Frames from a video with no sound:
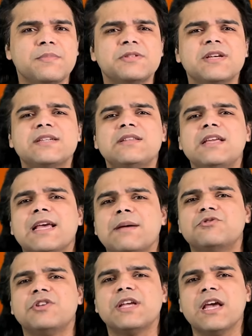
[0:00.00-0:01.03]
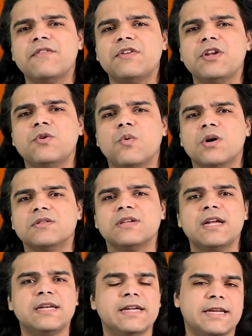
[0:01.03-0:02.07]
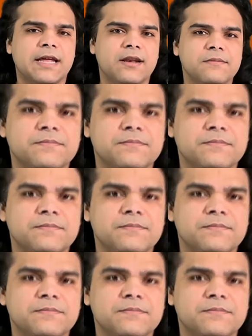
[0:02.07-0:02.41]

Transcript: precisely capturing every nuance and detail.